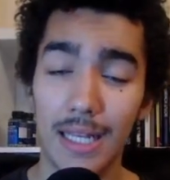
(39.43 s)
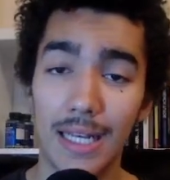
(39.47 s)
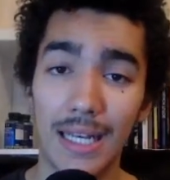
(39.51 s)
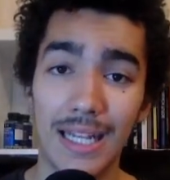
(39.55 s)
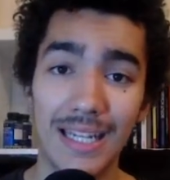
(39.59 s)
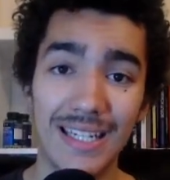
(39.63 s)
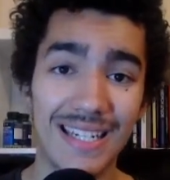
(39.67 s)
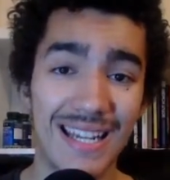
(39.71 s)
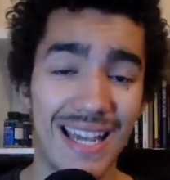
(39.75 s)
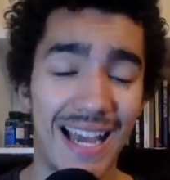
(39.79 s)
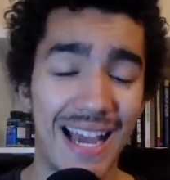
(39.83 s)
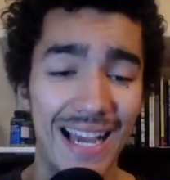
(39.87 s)

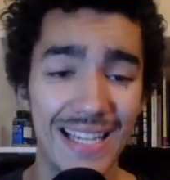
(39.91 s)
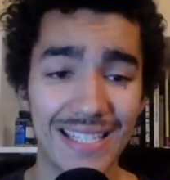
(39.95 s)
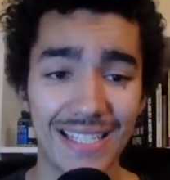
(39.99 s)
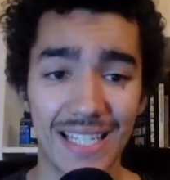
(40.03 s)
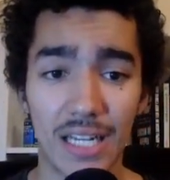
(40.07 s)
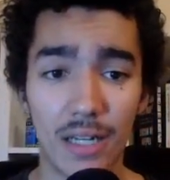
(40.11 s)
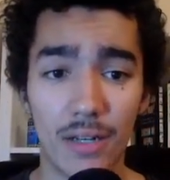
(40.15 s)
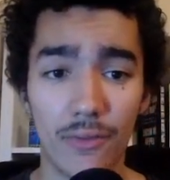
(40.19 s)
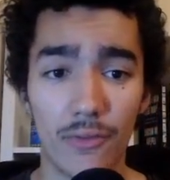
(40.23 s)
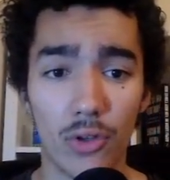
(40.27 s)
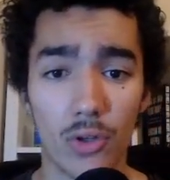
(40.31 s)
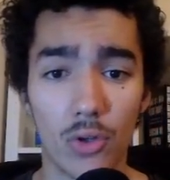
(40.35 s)
Literally
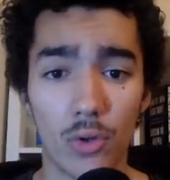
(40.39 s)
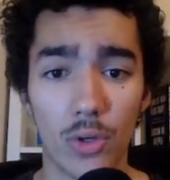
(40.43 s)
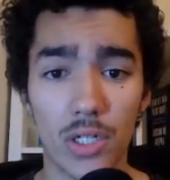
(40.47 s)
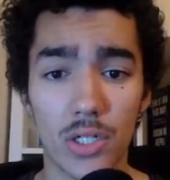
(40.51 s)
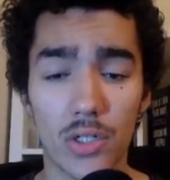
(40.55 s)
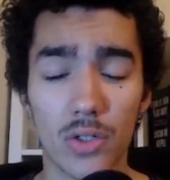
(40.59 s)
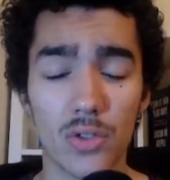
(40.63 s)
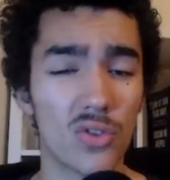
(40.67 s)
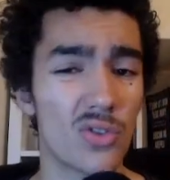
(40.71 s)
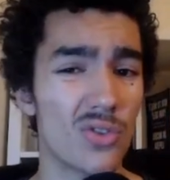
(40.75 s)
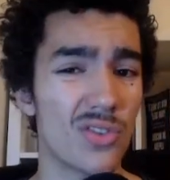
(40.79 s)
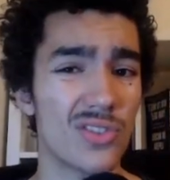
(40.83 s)
ask any of your
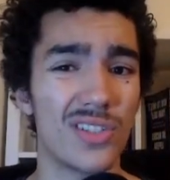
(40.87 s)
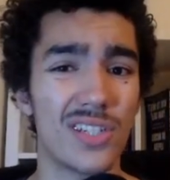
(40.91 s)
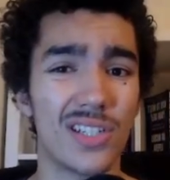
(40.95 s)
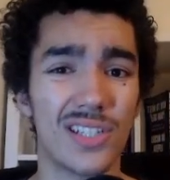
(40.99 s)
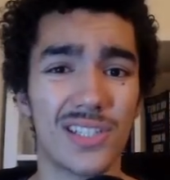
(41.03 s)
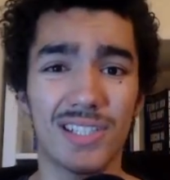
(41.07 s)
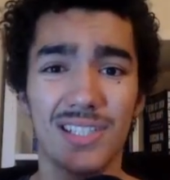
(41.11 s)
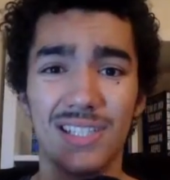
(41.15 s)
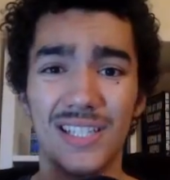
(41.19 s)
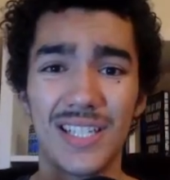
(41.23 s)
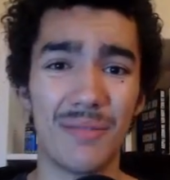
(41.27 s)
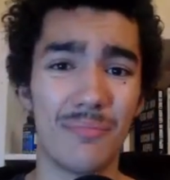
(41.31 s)
questions or
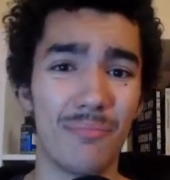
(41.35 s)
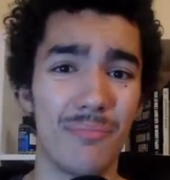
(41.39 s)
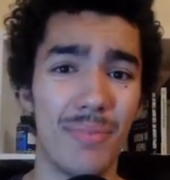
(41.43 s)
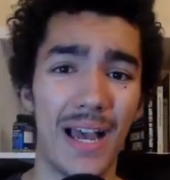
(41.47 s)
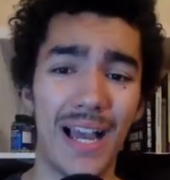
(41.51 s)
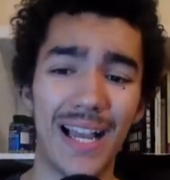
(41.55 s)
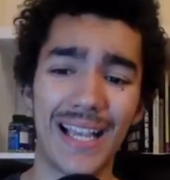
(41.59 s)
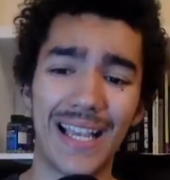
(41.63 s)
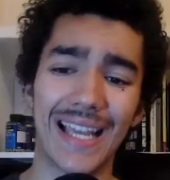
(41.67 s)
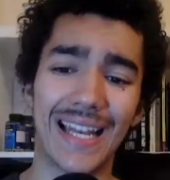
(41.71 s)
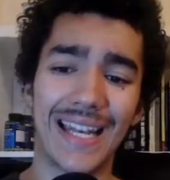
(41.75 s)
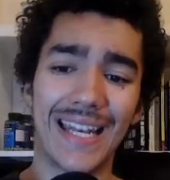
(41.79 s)
just sit
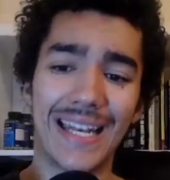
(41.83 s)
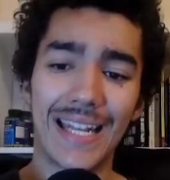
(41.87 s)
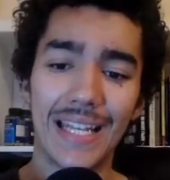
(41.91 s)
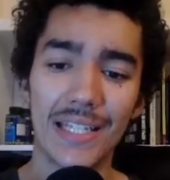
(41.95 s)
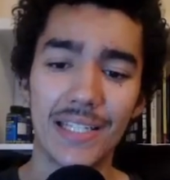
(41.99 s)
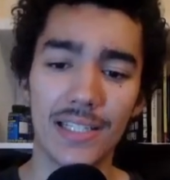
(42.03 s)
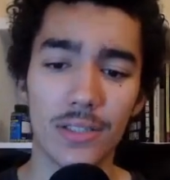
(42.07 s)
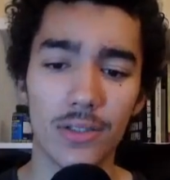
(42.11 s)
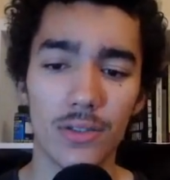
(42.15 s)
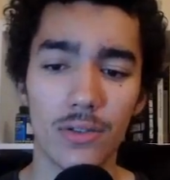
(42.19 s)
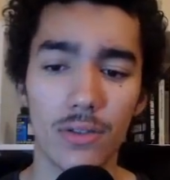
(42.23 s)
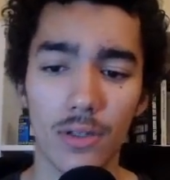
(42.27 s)
back and
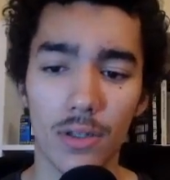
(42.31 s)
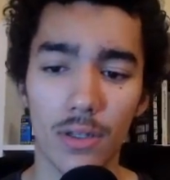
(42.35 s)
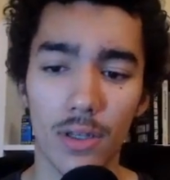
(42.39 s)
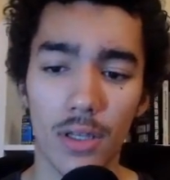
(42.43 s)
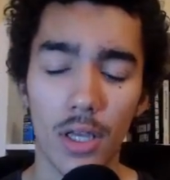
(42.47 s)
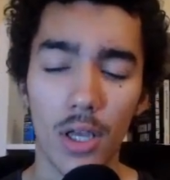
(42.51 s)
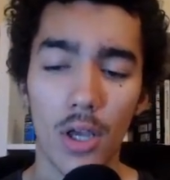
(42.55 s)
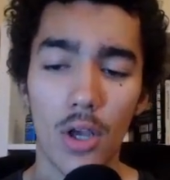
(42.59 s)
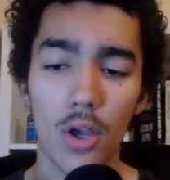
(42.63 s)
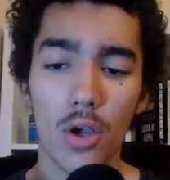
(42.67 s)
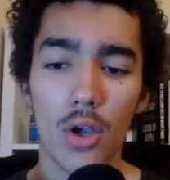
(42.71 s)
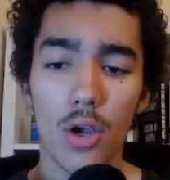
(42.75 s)
listen to the
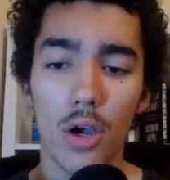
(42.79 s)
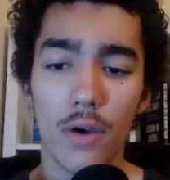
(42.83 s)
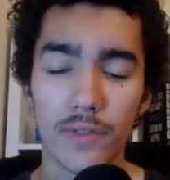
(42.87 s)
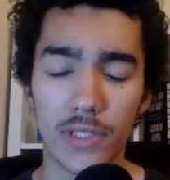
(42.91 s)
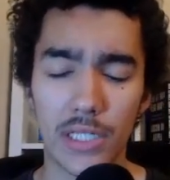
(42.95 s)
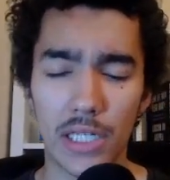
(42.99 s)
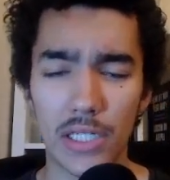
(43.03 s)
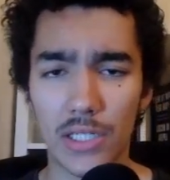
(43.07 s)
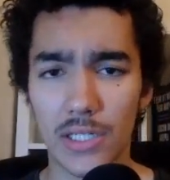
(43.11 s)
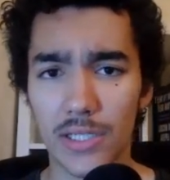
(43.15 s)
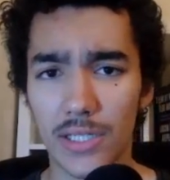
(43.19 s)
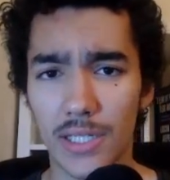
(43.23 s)

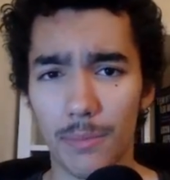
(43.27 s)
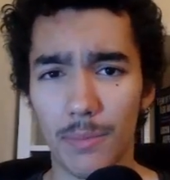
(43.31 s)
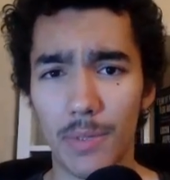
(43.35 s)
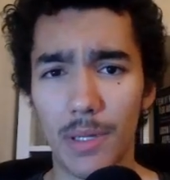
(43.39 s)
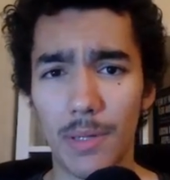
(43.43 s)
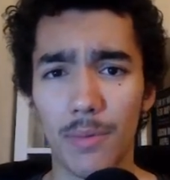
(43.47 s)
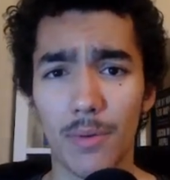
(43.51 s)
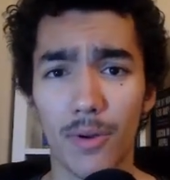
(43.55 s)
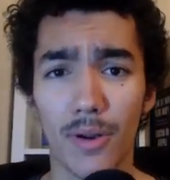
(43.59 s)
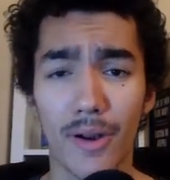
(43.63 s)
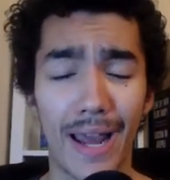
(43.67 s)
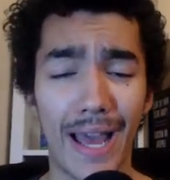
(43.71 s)
conversations that
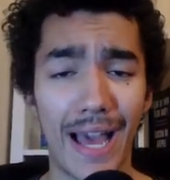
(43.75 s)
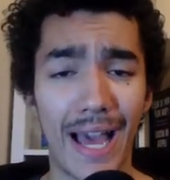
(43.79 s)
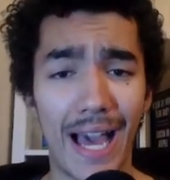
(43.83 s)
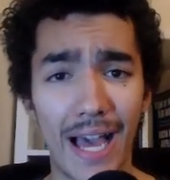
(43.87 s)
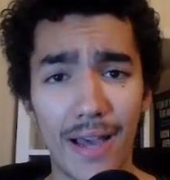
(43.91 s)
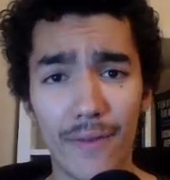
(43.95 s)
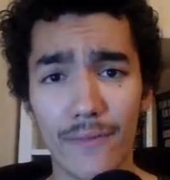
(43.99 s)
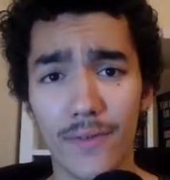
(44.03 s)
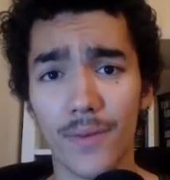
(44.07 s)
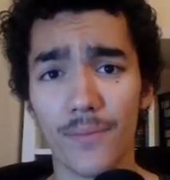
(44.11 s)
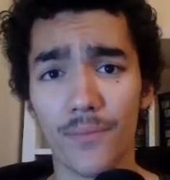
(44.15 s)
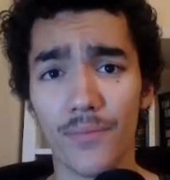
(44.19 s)
people are
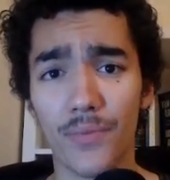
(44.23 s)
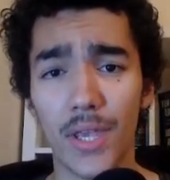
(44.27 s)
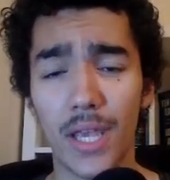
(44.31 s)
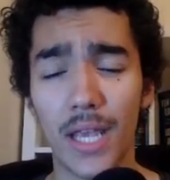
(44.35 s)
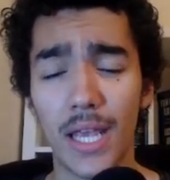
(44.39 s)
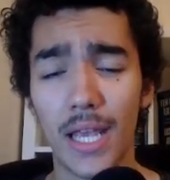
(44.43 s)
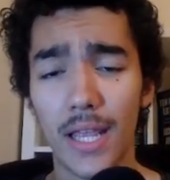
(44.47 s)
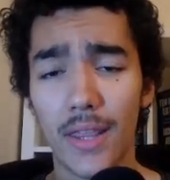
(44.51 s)
having.